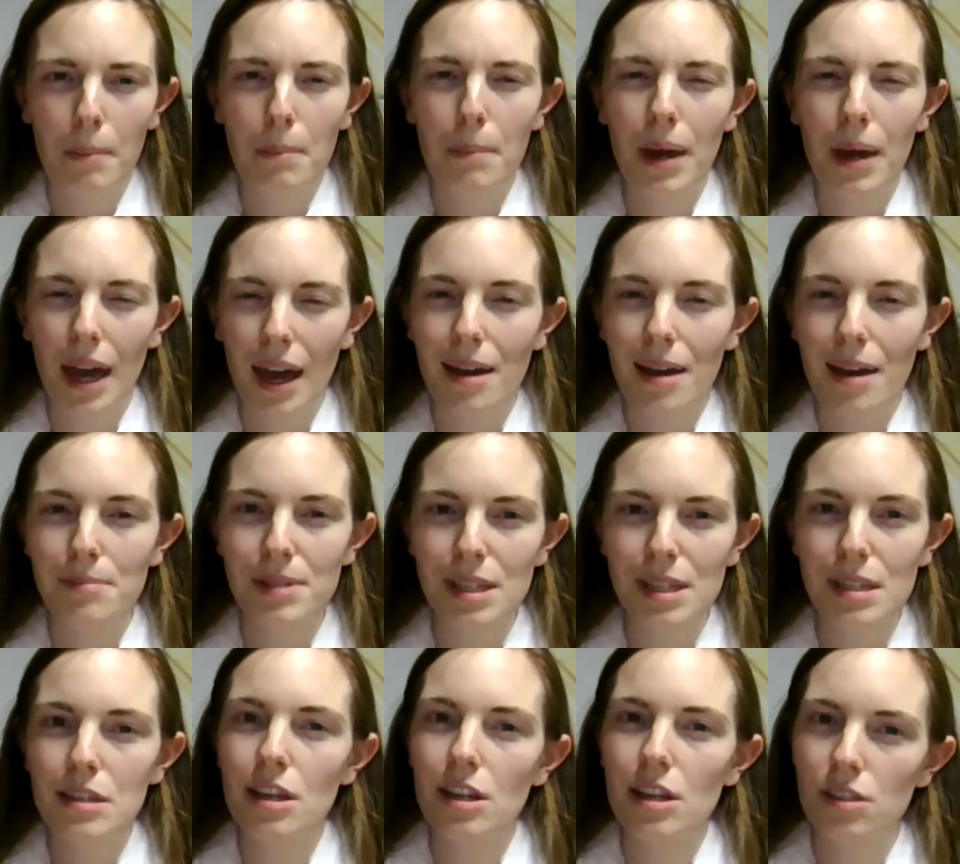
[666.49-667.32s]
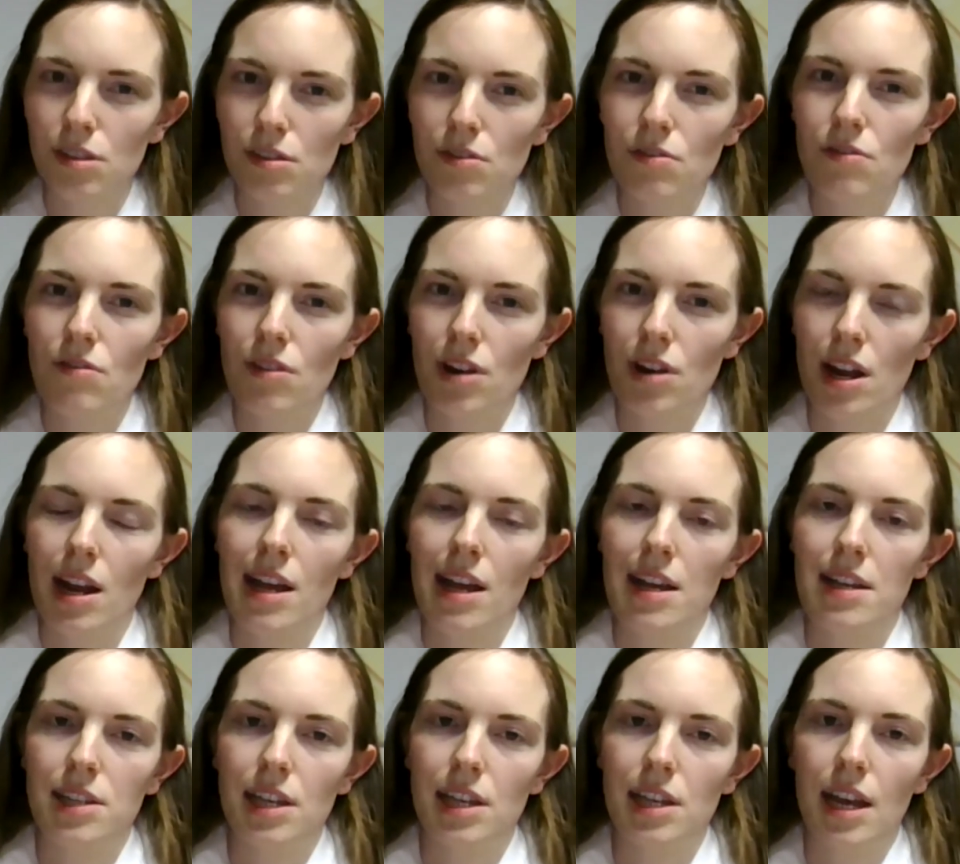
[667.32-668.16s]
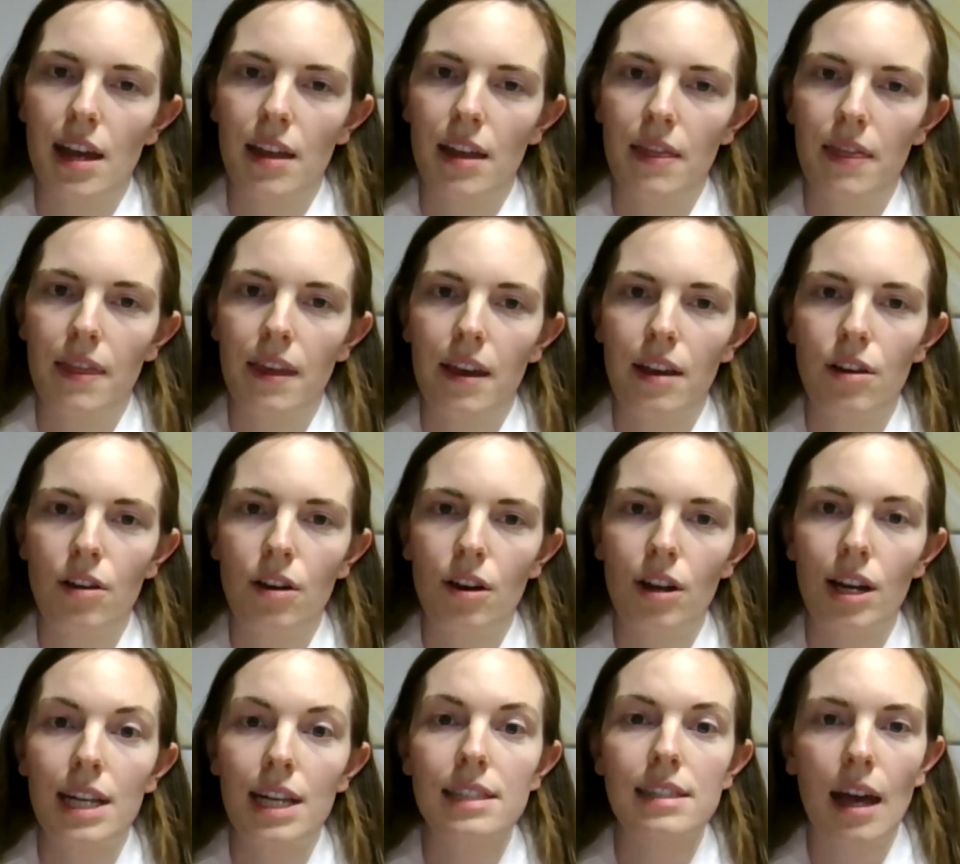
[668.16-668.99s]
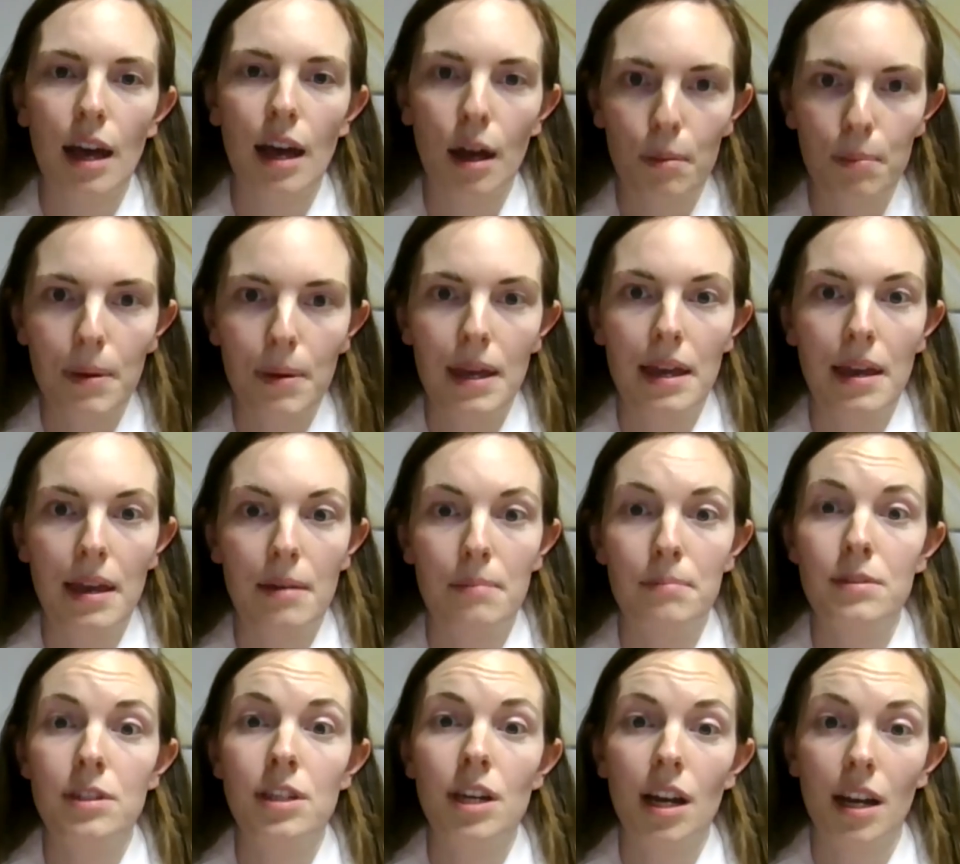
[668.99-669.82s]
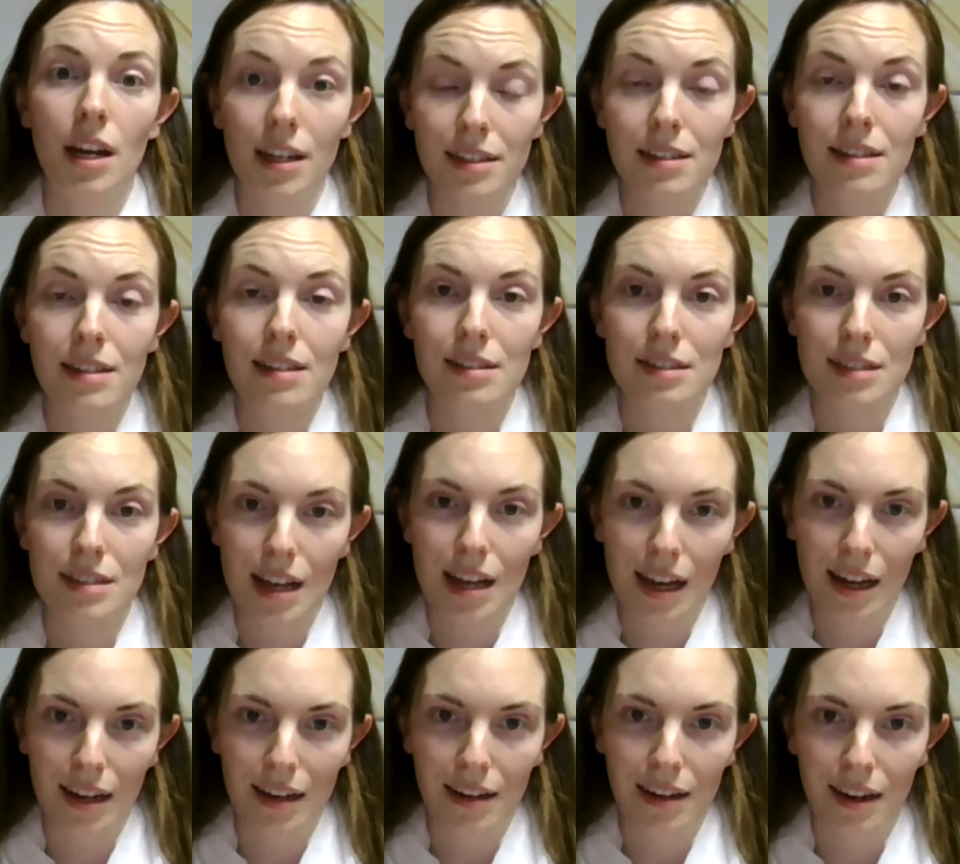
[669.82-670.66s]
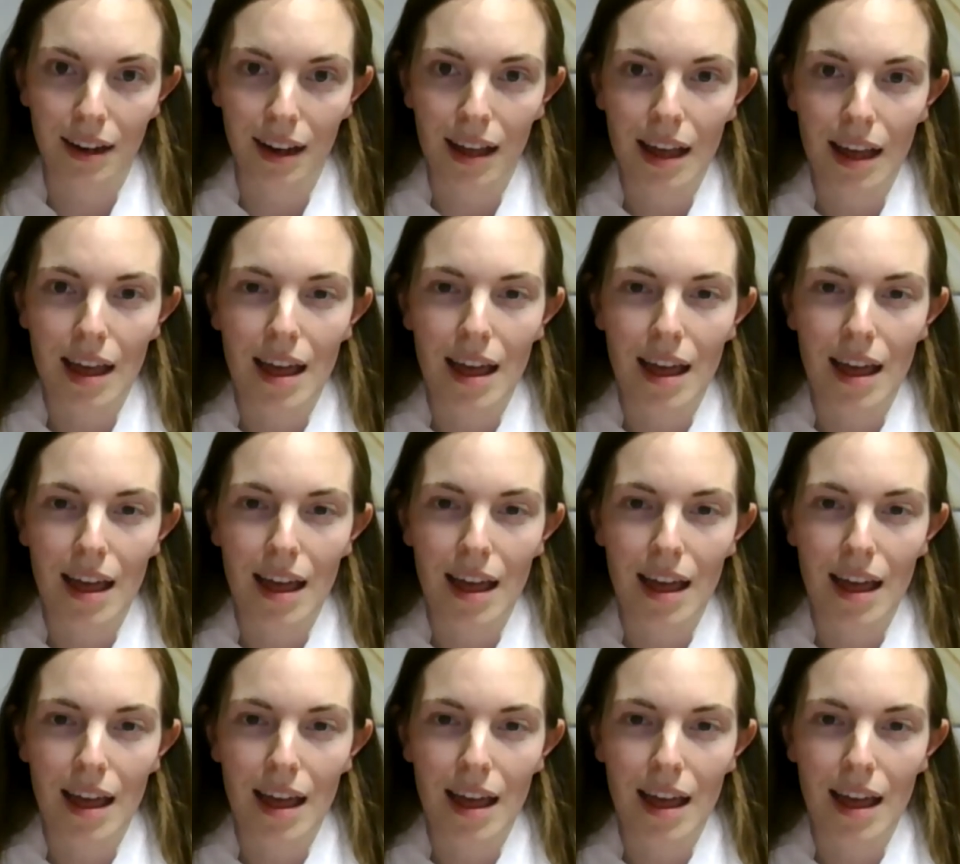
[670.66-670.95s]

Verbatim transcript: Perhaps he doesn't realize yet that God is helping him to understand